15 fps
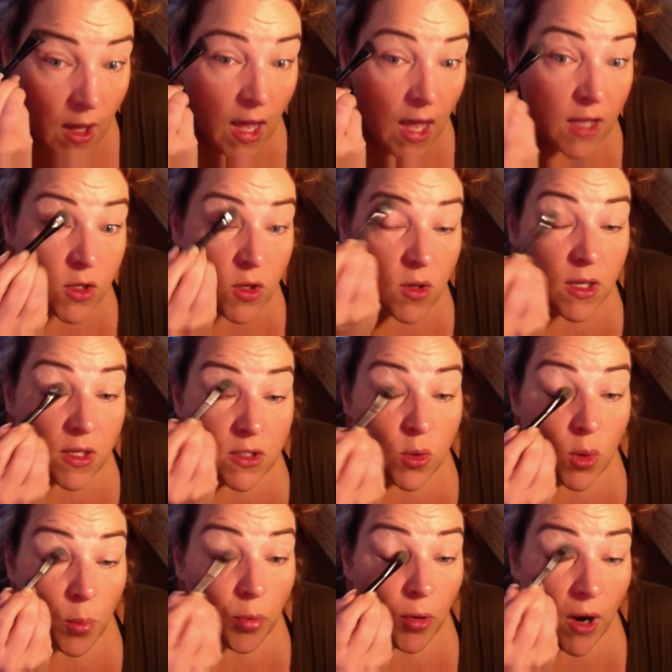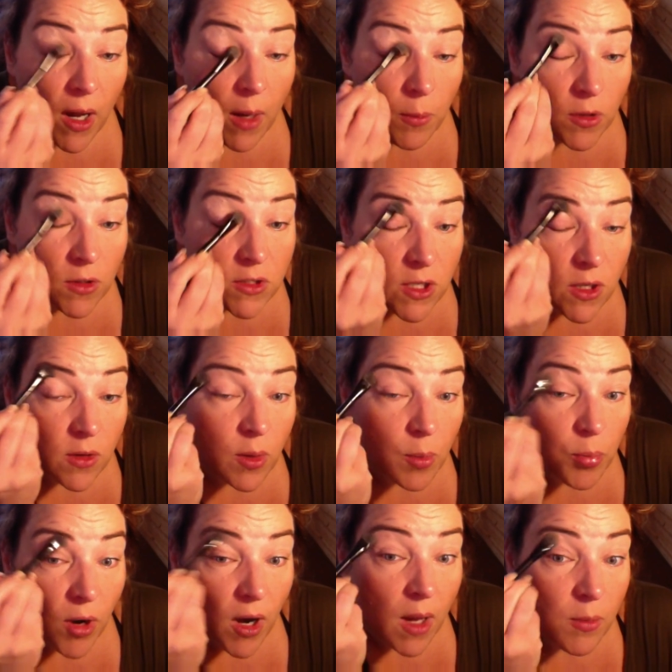And you can do a primer too. The
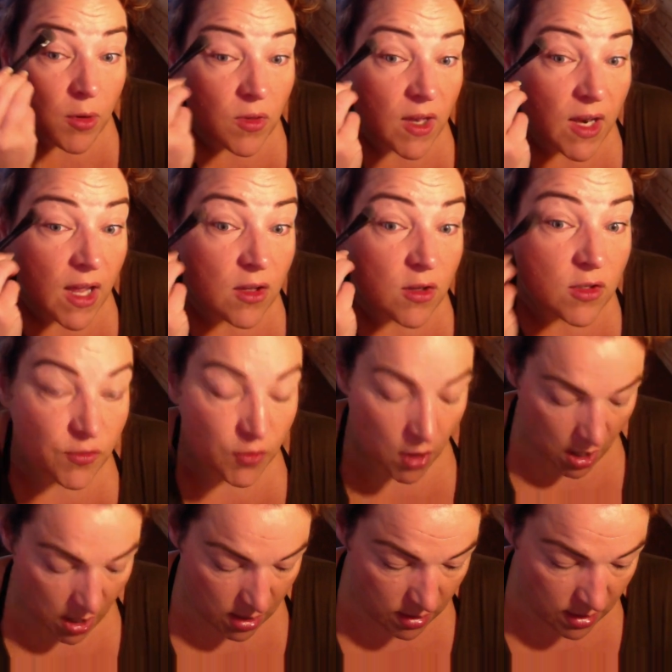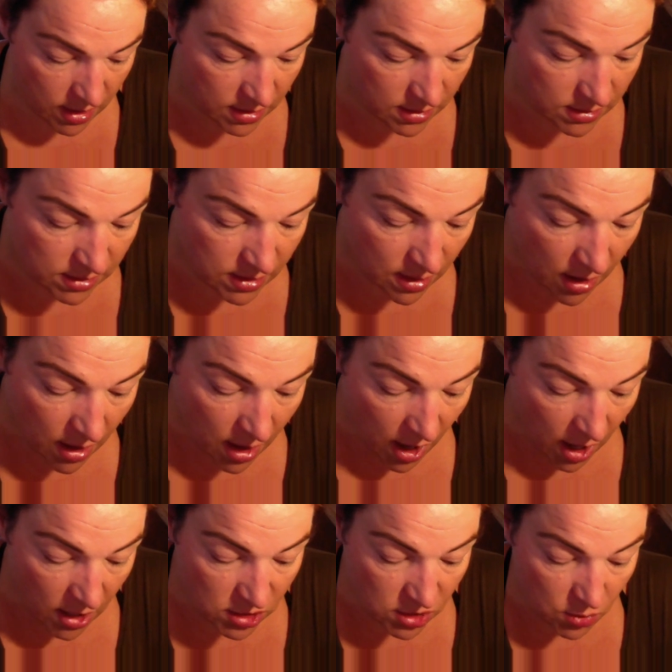primer that I use for eyelids,
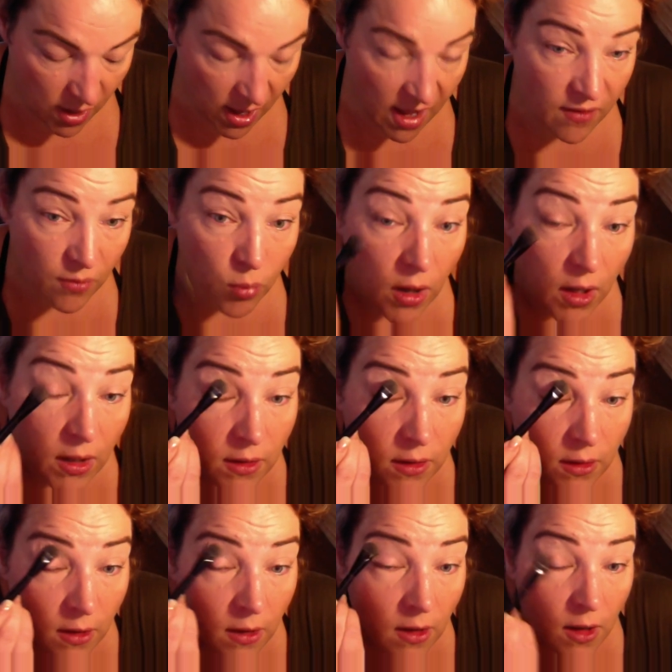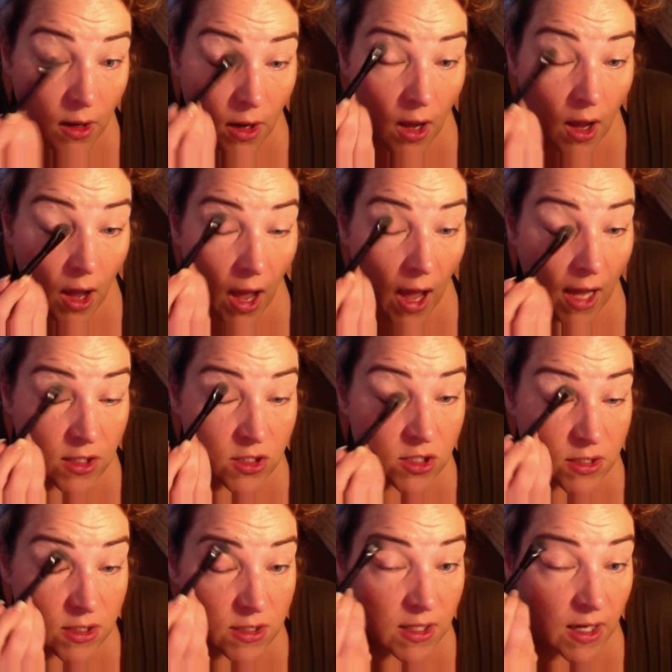I do have one. I
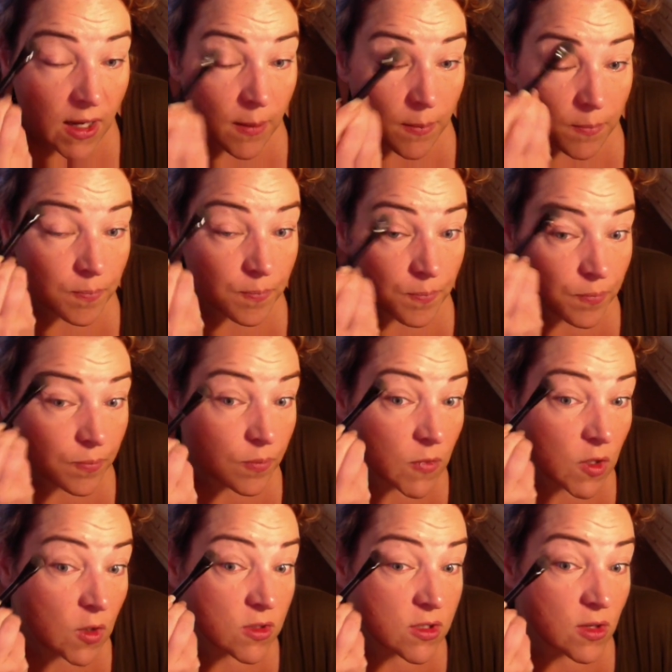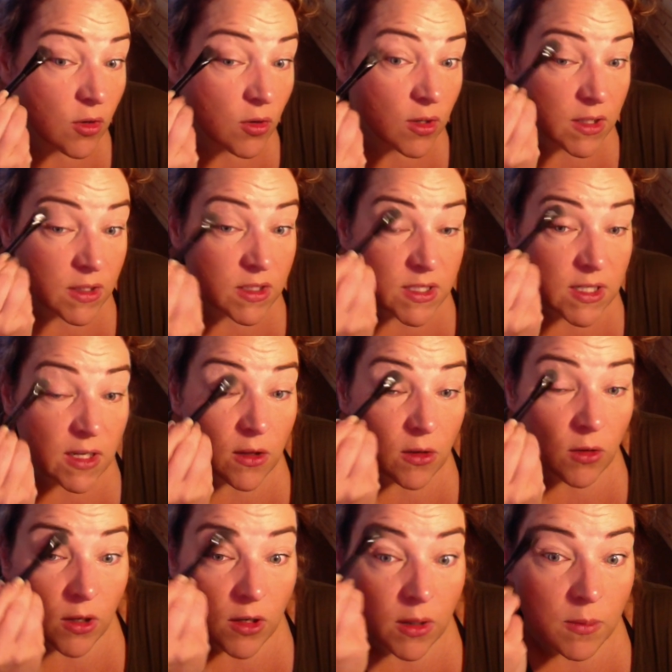just used a little
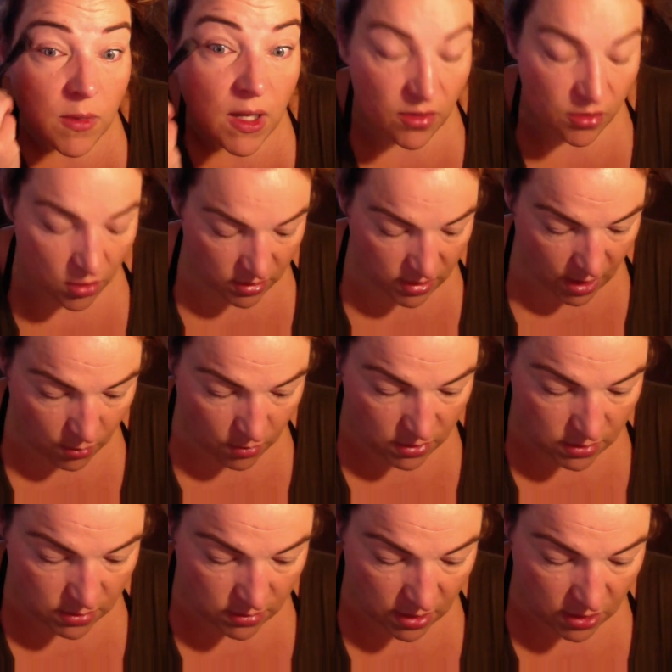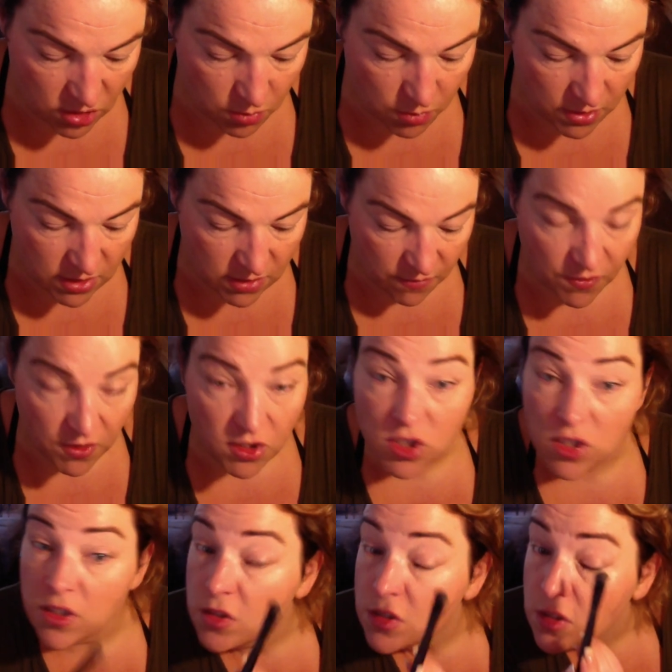concealer on them, and I thought that should be
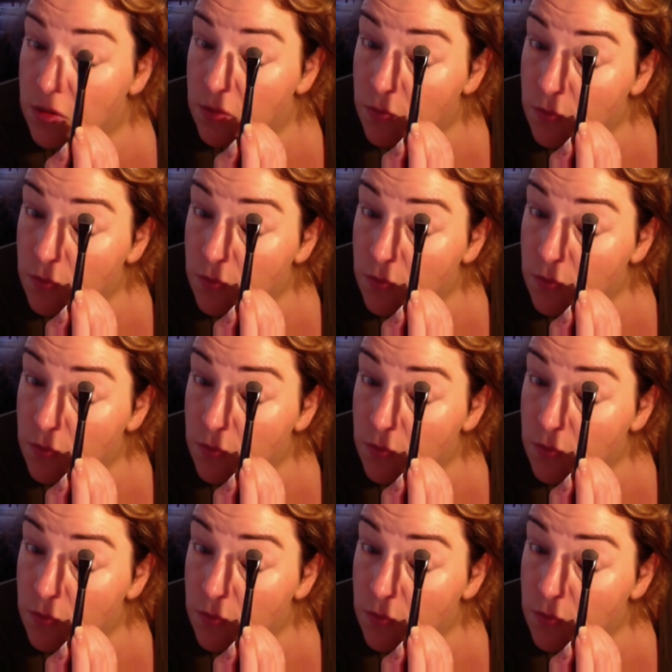sufficient.